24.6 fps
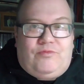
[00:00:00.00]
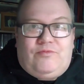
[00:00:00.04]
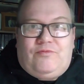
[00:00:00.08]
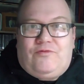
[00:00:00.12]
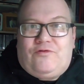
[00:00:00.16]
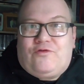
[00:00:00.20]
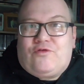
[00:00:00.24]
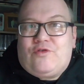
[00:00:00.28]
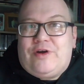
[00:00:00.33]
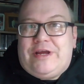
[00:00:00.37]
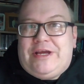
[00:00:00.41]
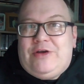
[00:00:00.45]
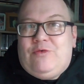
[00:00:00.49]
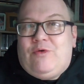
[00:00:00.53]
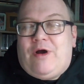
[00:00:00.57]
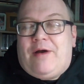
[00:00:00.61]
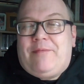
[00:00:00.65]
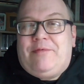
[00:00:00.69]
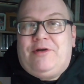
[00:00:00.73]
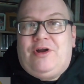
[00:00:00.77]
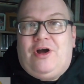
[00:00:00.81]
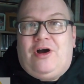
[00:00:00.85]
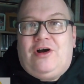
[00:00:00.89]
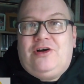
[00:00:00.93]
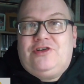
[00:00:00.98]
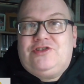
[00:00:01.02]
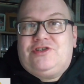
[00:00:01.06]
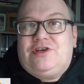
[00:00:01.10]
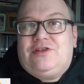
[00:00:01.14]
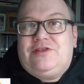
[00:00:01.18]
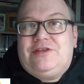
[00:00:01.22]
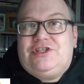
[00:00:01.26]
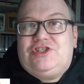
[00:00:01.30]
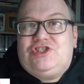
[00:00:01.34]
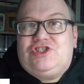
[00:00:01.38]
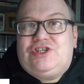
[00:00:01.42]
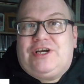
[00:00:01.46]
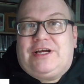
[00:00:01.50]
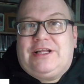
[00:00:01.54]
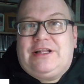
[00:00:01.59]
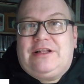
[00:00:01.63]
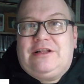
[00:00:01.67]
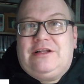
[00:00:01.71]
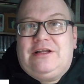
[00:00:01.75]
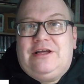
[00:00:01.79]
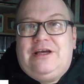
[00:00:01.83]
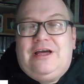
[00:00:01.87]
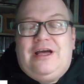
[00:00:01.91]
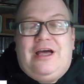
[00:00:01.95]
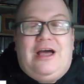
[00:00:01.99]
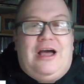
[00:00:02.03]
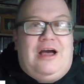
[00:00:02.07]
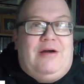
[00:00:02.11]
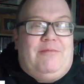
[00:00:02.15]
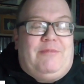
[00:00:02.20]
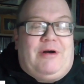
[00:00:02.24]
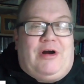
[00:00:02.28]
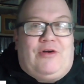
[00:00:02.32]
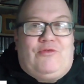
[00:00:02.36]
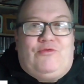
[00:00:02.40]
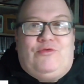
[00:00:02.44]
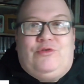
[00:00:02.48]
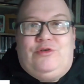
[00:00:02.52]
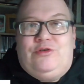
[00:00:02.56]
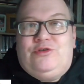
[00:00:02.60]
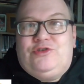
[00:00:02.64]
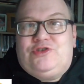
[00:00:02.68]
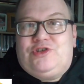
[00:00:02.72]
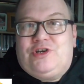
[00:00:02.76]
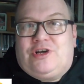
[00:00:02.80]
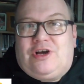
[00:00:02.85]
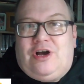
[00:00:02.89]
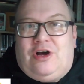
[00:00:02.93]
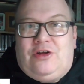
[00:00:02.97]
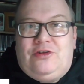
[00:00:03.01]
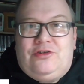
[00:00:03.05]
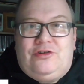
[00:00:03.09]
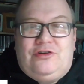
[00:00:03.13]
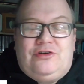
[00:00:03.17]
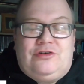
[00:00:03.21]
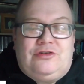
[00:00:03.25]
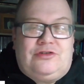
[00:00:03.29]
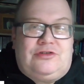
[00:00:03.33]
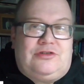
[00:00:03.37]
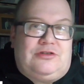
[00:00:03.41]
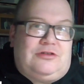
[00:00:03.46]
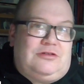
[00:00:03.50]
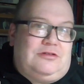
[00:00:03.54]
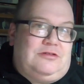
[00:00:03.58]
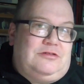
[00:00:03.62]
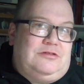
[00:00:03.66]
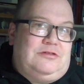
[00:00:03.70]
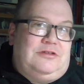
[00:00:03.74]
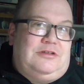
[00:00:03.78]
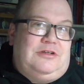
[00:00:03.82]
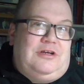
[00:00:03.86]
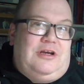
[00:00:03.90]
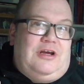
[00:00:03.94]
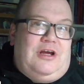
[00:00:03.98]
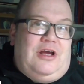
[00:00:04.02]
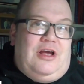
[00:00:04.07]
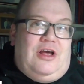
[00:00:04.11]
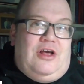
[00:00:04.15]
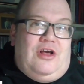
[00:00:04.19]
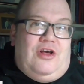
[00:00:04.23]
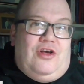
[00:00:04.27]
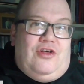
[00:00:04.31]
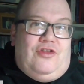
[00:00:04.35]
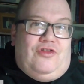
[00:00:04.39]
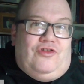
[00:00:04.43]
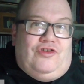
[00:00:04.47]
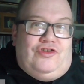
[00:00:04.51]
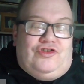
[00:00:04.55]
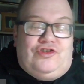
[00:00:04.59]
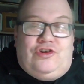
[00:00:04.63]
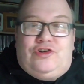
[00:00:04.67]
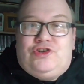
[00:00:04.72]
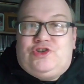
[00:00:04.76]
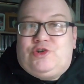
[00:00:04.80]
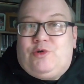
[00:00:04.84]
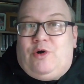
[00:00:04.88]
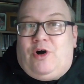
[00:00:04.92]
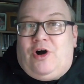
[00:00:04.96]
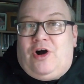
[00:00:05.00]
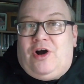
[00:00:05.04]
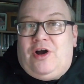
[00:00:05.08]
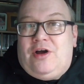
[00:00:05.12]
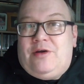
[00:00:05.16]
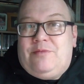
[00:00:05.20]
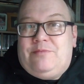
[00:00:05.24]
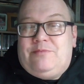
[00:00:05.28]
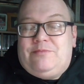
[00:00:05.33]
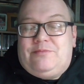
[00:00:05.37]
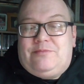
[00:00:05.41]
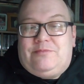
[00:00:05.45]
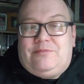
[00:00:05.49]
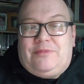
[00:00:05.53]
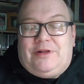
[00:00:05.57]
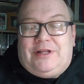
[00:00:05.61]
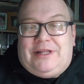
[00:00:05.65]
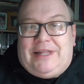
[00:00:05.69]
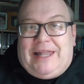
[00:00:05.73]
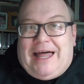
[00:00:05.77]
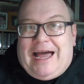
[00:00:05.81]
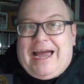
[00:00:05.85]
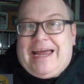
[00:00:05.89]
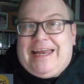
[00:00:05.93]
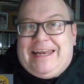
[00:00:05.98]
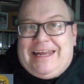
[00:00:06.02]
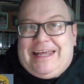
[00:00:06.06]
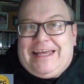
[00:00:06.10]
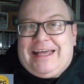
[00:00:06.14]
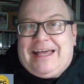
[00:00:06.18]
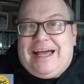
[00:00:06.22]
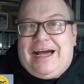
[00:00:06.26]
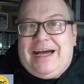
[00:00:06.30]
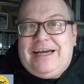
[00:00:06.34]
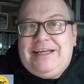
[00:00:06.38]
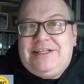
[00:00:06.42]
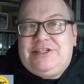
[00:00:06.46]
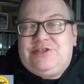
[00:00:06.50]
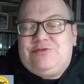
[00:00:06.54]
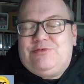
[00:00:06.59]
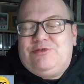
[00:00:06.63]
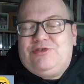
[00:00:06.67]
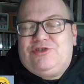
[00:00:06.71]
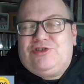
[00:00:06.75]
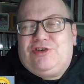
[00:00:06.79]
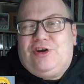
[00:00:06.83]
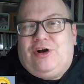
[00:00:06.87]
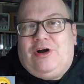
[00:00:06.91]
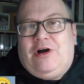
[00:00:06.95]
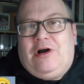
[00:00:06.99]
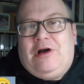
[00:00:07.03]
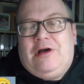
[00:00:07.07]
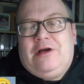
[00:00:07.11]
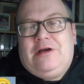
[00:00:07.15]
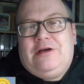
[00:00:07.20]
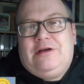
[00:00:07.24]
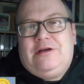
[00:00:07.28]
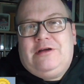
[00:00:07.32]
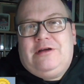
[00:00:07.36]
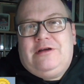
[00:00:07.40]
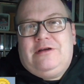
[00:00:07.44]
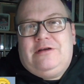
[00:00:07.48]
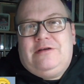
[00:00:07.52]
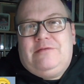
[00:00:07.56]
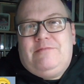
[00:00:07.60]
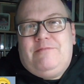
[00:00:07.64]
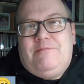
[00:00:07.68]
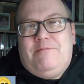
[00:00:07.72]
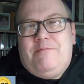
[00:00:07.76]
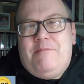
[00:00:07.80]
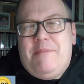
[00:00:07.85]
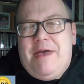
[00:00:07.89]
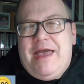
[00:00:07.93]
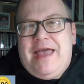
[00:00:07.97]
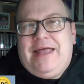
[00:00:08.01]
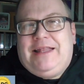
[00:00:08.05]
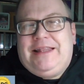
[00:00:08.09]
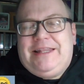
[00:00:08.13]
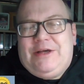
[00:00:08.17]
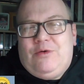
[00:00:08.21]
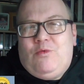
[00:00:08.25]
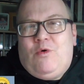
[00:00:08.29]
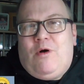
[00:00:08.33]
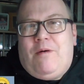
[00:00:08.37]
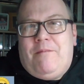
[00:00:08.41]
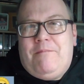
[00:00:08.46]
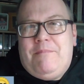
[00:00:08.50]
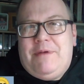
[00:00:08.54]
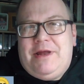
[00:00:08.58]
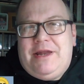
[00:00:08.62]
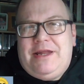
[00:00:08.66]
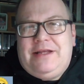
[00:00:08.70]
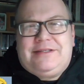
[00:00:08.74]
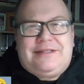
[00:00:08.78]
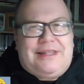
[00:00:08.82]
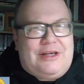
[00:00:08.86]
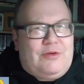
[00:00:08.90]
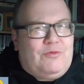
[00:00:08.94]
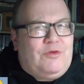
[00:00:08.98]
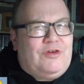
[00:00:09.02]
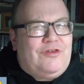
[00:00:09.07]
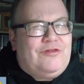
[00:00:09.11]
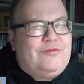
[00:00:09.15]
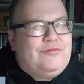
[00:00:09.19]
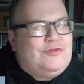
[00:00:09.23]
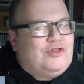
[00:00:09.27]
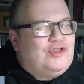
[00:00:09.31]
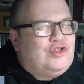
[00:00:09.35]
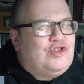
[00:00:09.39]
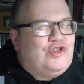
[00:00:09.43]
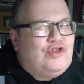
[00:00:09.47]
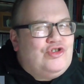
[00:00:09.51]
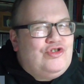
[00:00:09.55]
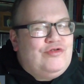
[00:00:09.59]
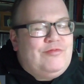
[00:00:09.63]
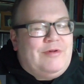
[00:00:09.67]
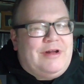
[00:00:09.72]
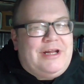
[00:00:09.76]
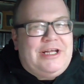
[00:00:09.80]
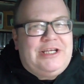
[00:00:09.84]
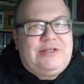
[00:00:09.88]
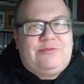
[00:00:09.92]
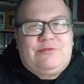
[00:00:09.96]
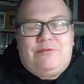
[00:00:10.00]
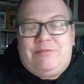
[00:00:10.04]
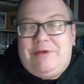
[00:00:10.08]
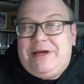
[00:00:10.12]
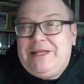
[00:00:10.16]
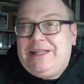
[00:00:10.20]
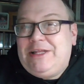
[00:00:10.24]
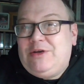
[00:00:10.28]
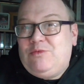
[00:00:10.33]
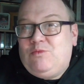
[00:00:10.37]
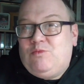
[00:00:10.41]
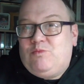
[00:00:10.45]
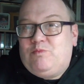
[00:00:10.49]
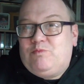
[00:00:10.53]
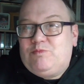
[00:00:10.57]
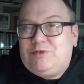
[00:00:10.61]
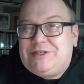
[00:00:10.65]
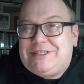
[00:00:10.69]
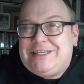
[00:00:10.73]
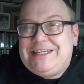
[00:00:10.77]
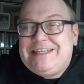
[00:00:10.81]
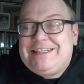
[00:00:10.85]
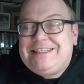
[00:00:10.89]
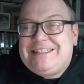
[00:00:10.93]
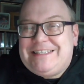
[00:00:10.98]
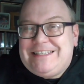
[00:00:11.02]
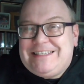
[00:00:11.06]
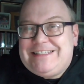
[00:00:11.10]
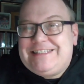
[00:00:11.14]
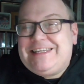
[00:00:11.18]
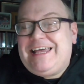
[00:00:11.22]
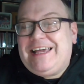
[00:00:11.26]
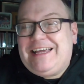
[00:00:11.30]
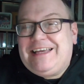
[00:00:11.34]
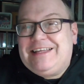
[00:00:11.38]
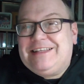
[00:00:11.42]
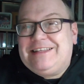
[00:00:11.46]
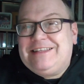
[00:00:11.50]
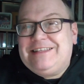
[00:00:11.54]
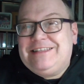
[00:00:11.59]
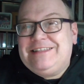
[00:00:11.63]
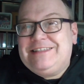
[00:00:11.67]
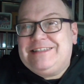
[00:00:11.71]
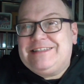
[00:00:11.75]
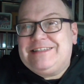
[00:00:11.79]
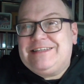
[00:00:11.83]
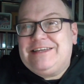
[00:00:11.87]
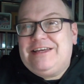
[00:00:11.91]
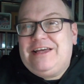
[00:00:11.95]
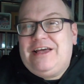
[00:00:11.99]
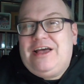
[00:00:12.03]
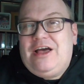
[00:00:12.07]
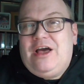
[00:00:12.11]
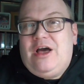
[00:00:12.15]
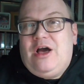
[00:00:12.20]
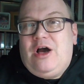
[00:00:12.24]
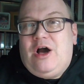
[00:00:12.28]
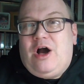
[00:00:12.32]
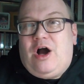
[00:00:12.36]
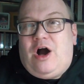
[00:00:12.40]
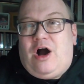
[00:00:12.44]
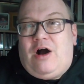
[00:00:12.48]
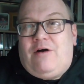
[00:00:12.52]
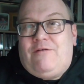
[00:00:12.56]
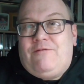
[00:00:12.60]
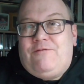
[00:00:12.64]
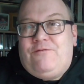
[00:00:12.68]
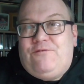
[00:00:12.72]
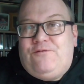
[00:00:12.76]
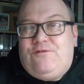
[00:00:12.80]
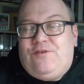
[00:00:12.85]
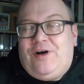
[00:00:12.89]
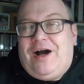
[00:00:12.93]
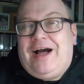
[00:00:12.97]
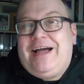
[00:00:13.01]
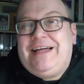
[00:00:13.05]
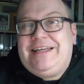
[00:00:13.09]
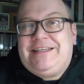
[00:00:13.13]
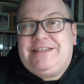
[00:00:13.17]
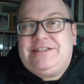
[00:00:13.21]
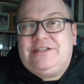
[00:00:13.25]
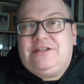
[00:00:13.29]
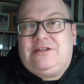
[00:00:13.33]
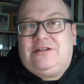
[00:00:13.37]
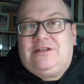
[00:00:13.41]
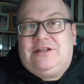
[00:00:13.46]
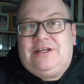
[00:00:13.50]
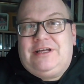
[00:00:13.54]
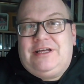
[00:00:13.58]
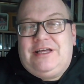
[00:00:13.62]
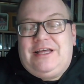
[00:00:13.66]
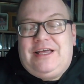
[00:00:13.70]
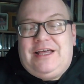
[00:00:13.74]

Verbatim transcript: free webinars on this channel about rules of conduct. There's also our lightning guides, which are mainly 1 minute, I think one of them's 2 minutes, but mainly 60 seconds of vital,